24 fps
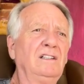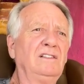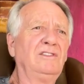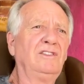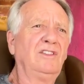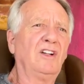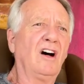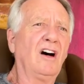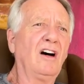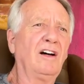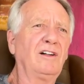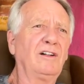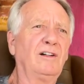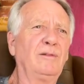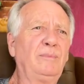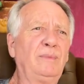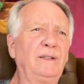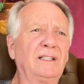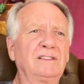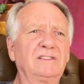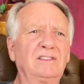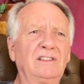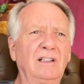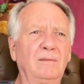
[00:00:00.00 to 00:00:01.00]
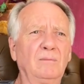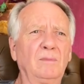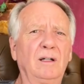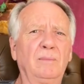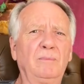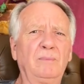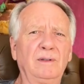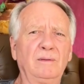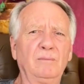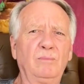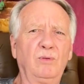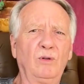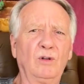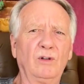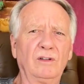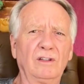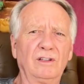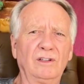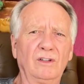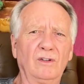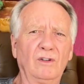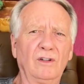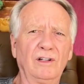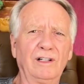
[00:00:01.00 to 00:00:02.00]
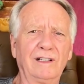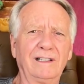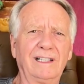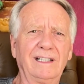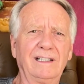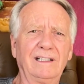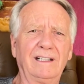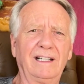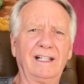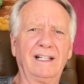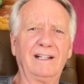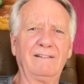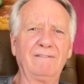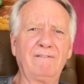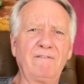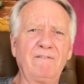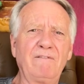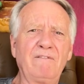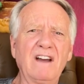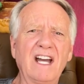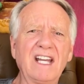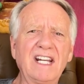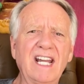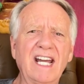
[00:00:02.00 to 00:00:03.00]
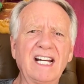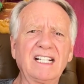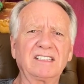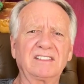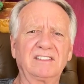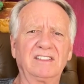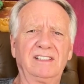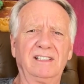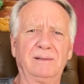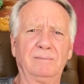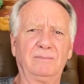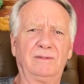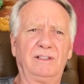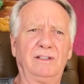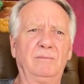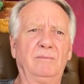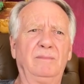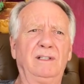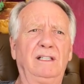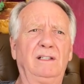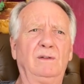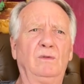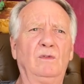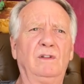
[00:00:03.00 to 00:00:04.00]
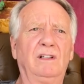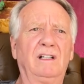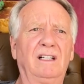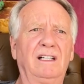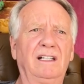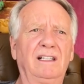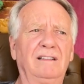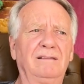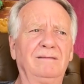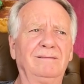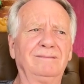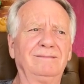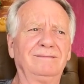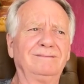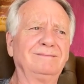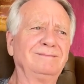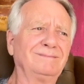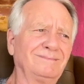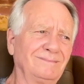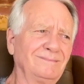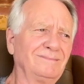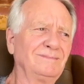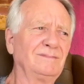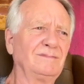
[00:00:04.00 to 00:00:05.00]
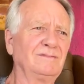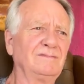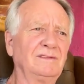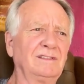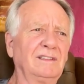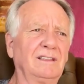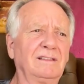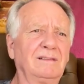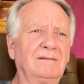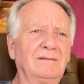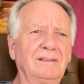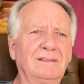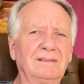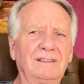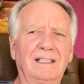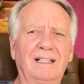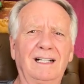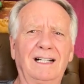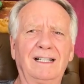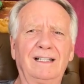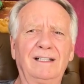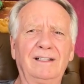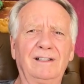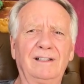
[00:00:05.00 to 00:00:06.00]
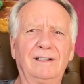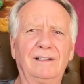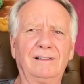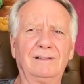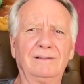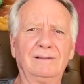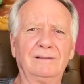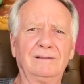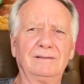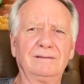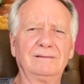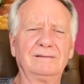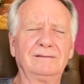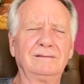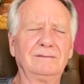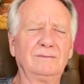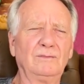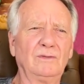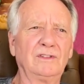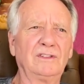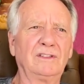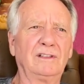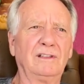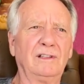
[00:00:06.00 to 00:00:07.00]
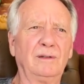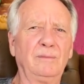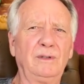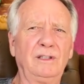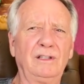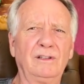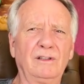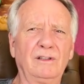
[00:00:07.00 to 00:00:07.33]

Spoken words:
daughter pick some up in Portland, Oregon and FedEx them to me when I got here and was going to be